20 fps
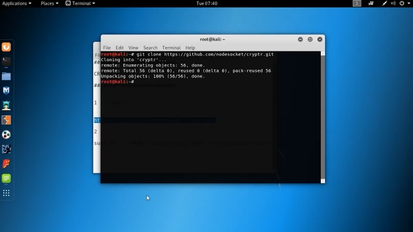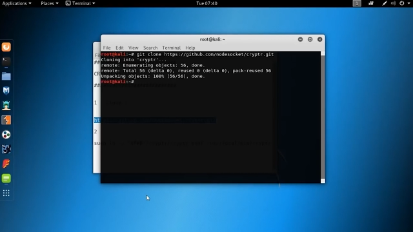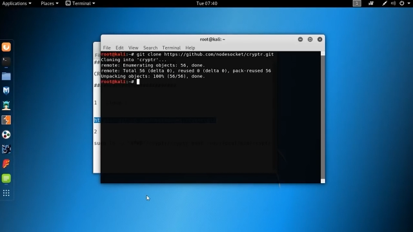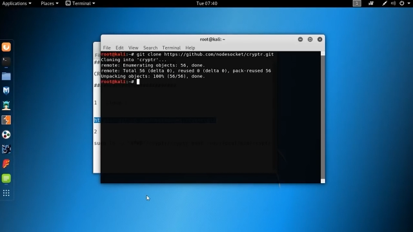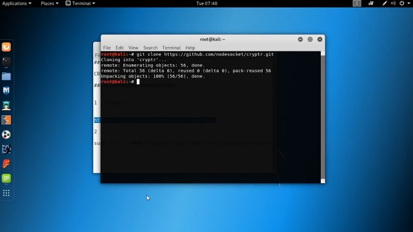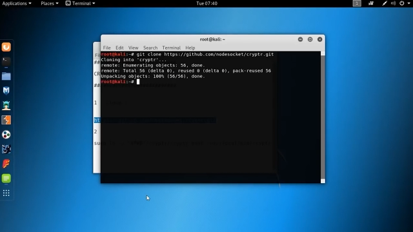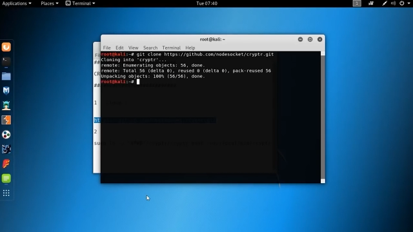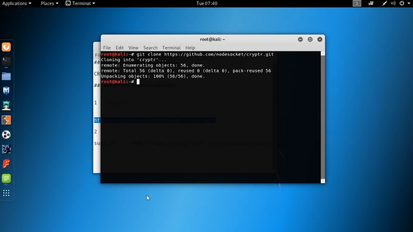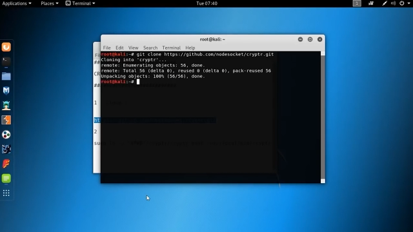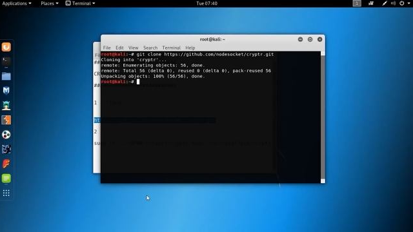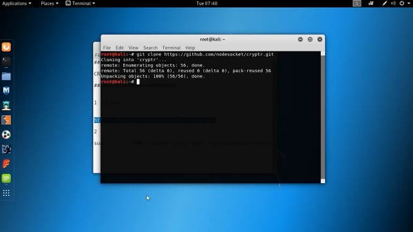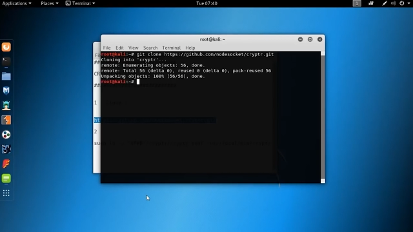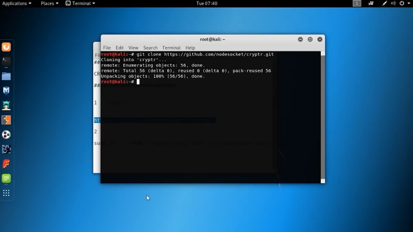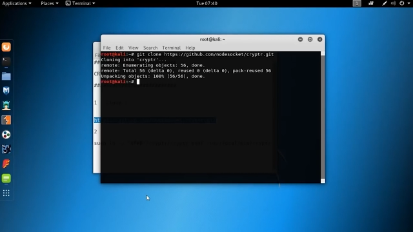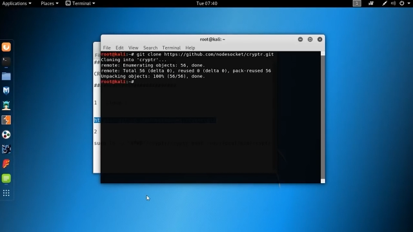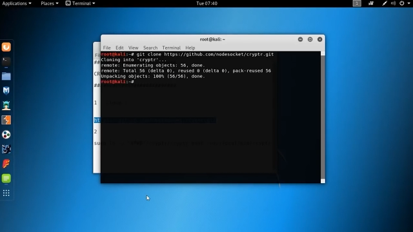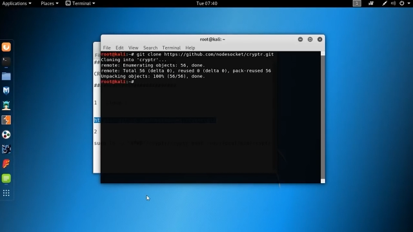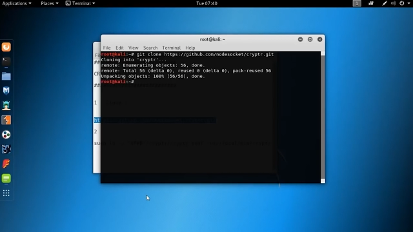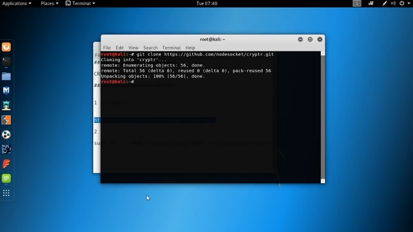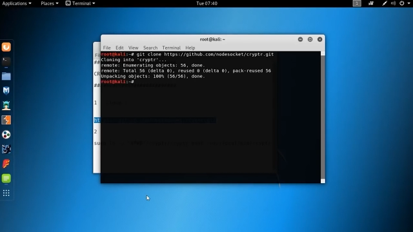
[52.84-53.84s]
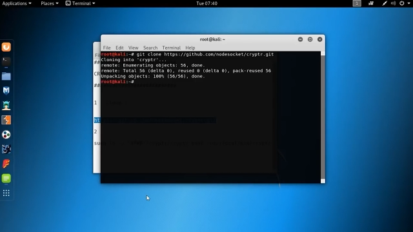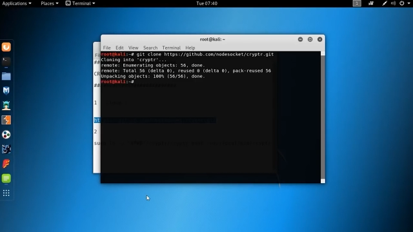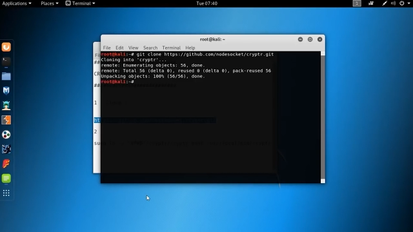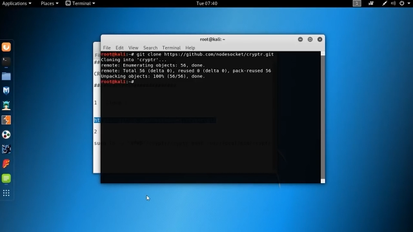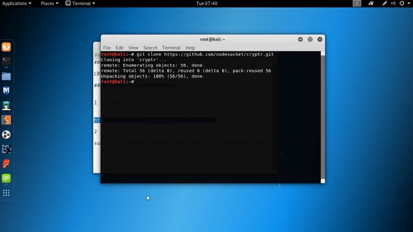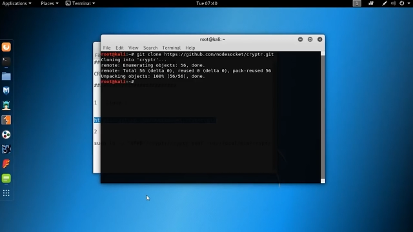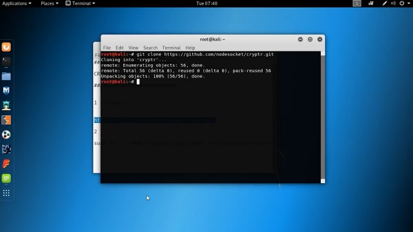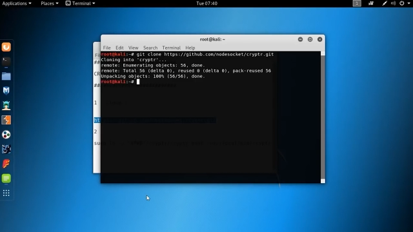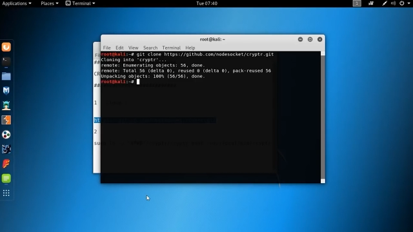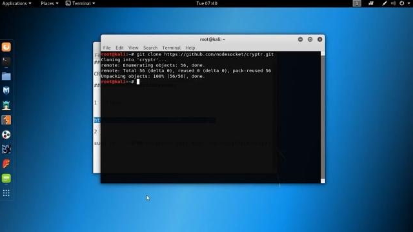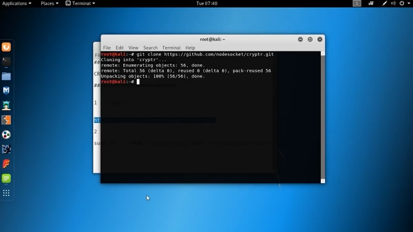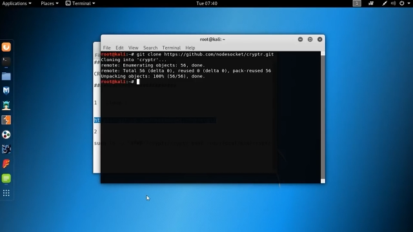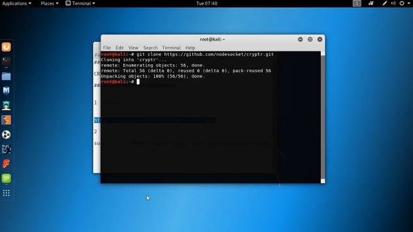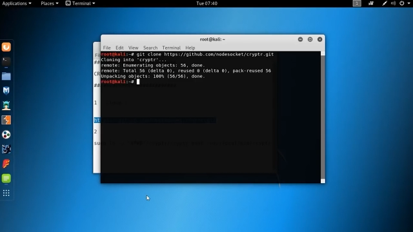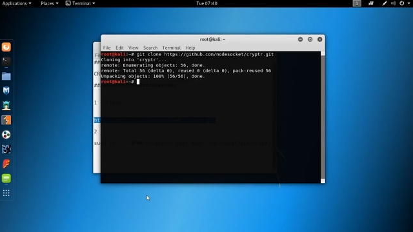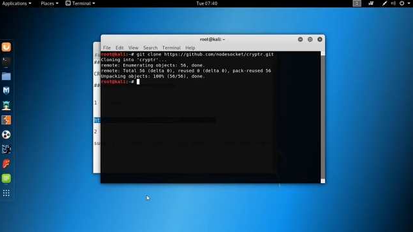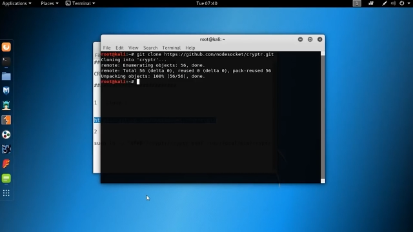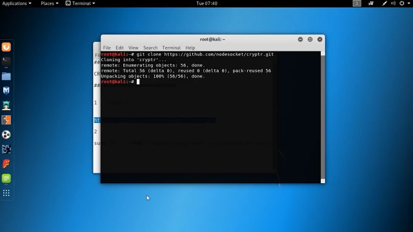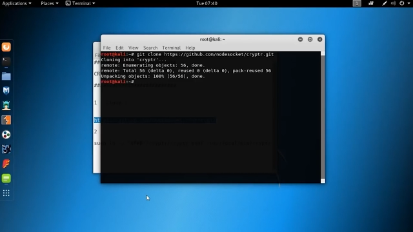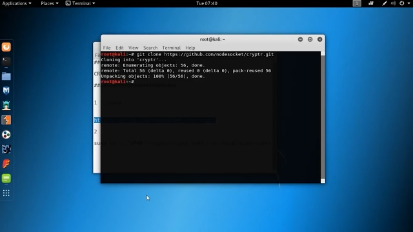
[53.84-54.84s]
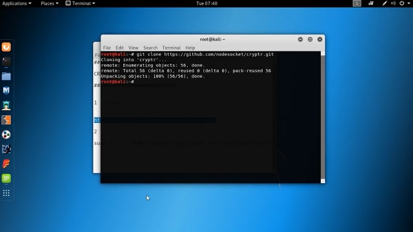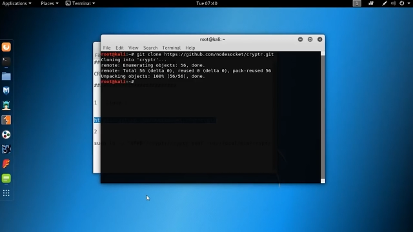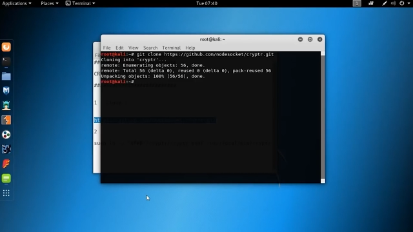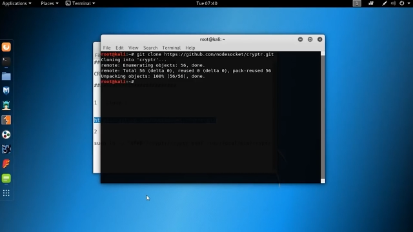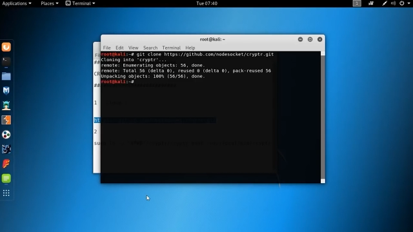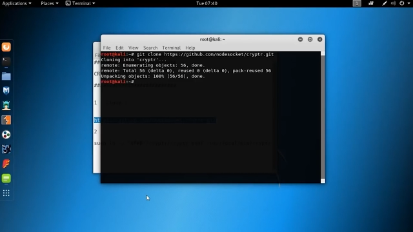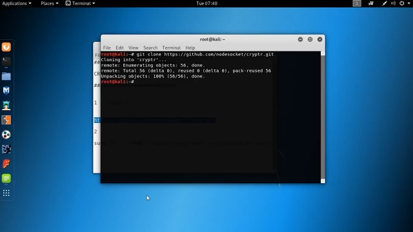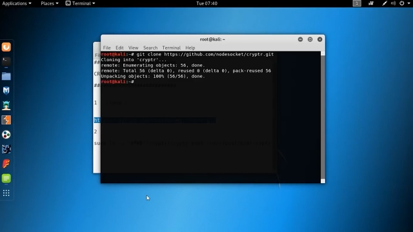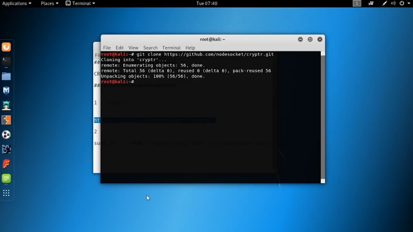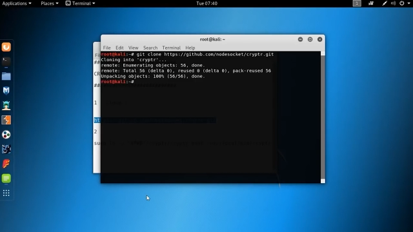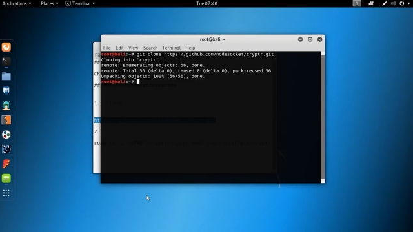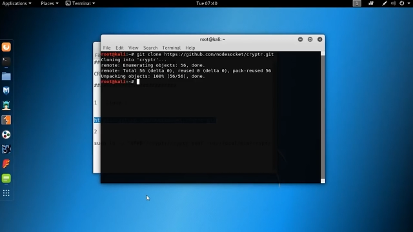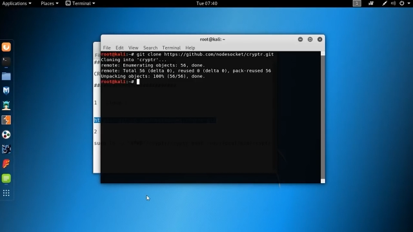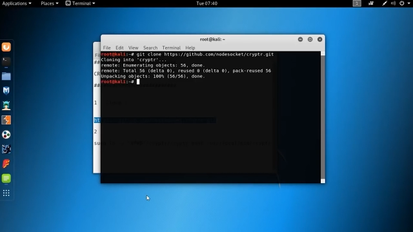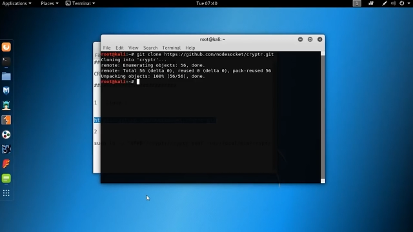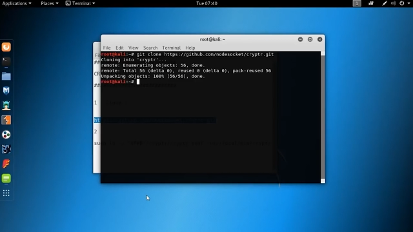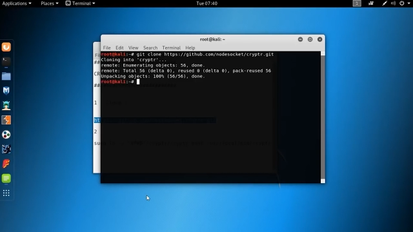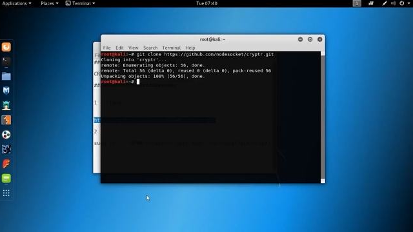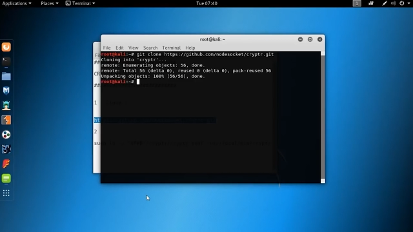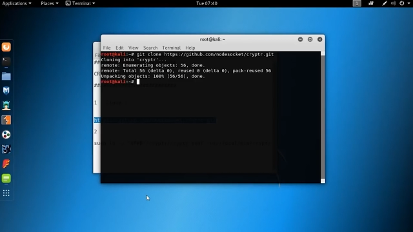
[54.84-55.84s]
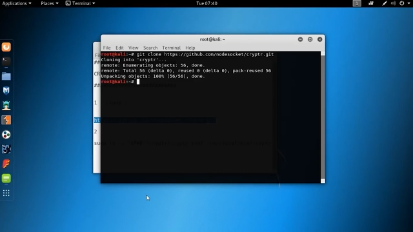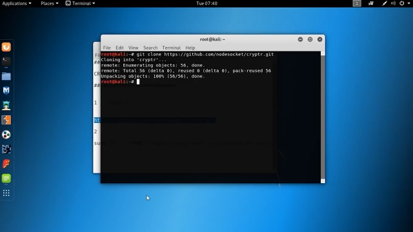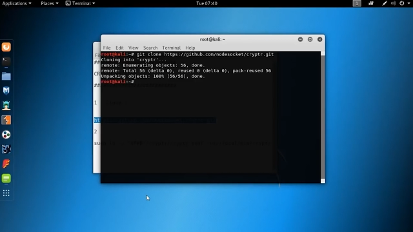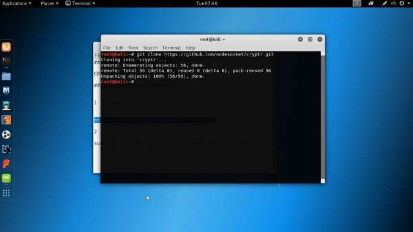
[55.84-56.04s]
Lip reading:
(no speaker visible)